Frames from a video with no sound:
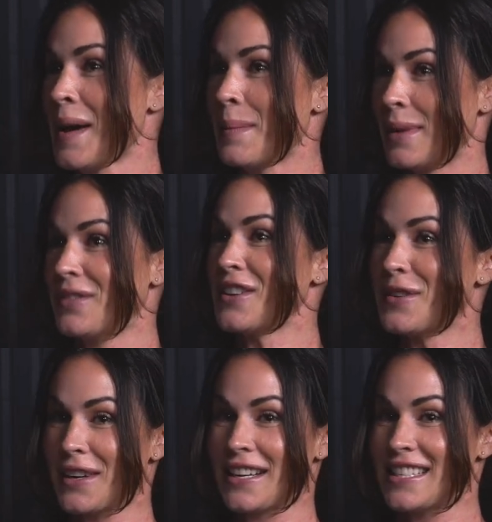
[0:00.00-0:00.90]
but if you
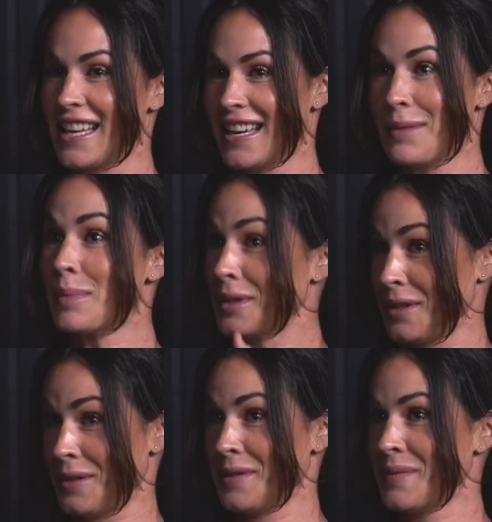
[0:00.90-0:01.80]
were to take a
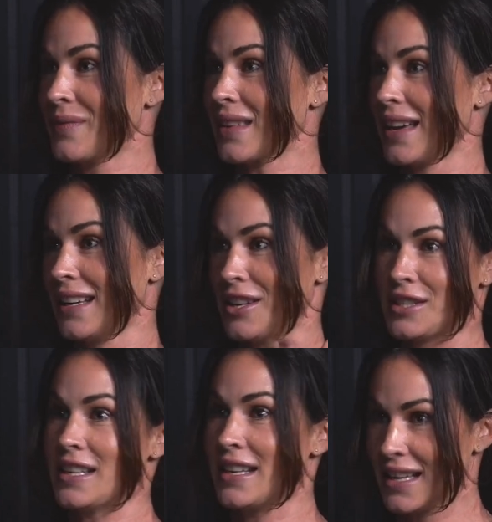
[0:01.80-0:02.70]
balloon, like you're
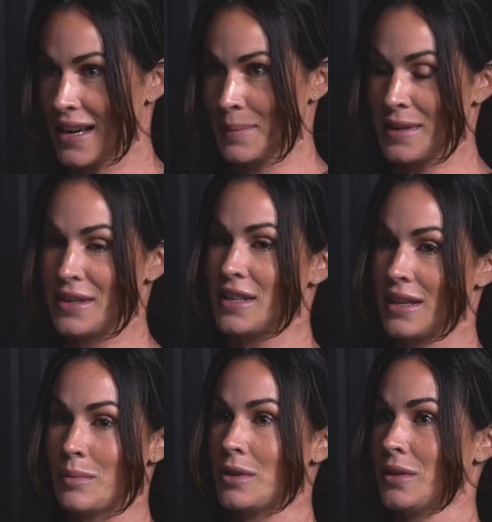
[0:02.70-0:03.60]
sitting up and you
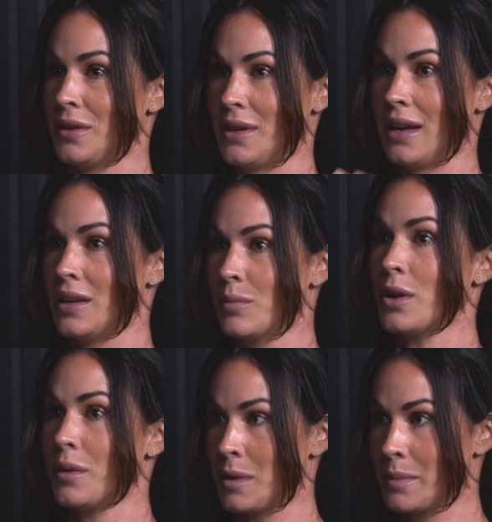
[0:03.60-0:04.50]
take a balloon and you
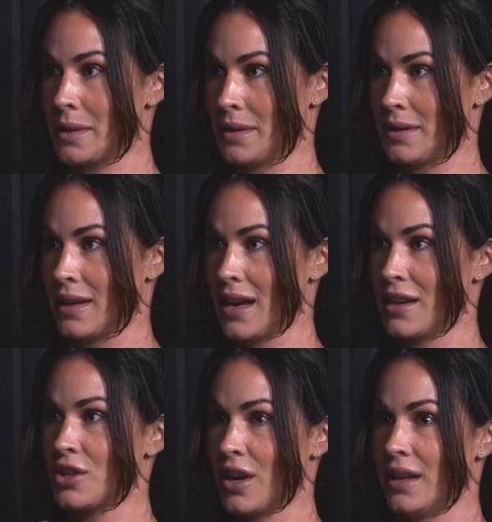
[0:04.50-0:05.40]
blow up the balloon
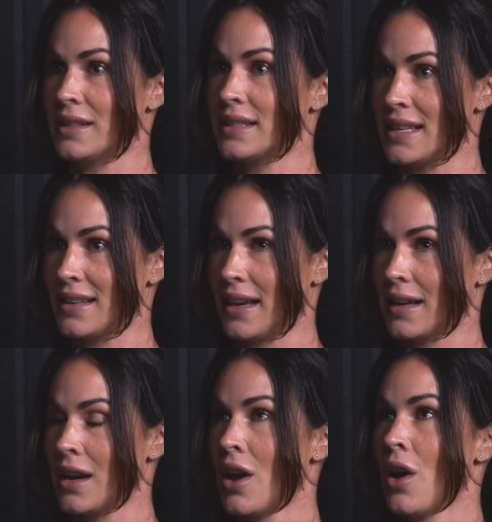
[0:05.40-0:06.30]
and try and see like,